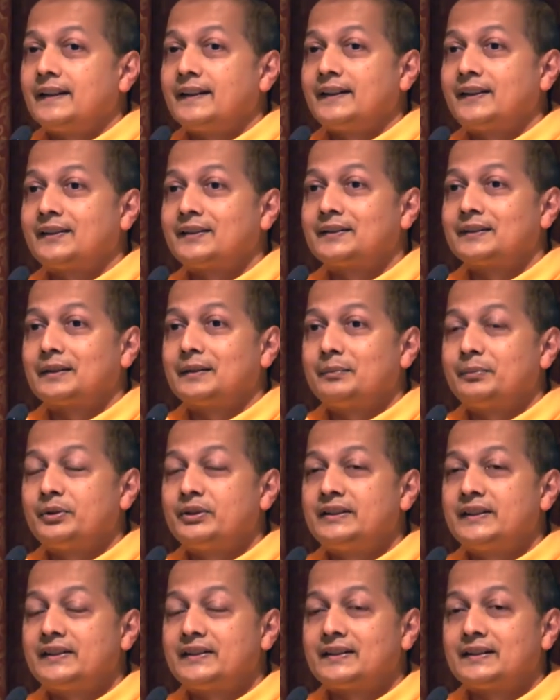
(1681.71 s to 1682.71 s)
this uh,
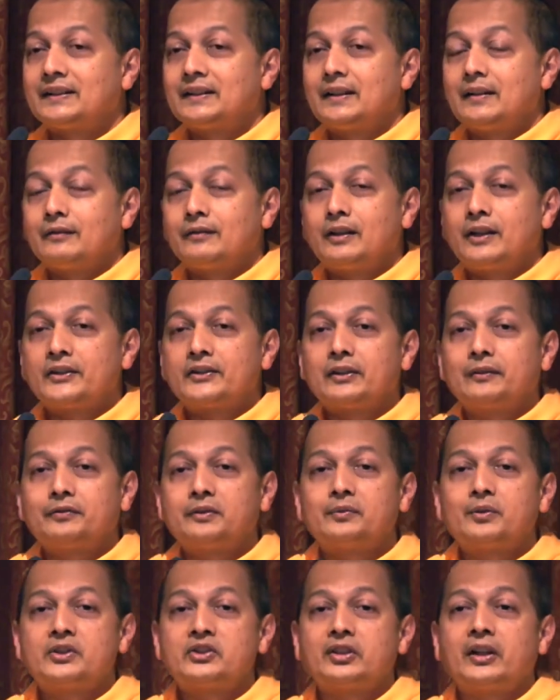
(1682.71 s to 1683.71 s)
Buddhist
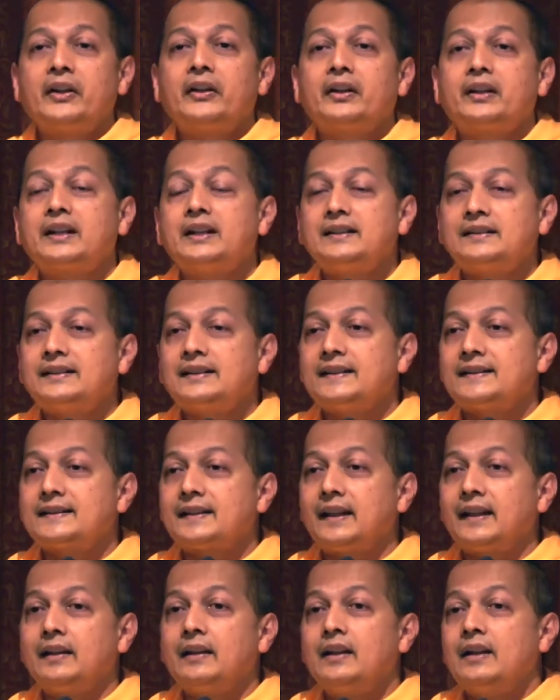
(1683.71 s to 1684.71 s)
philosopher, what Chandrakirti is
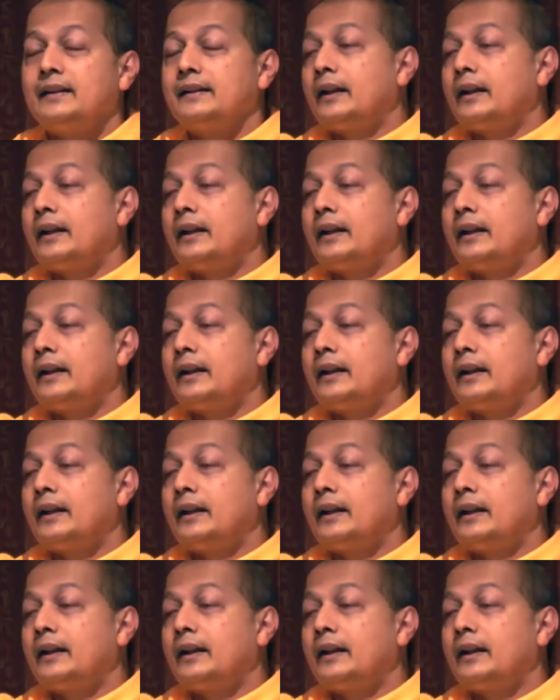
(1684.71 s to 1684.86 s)
saying.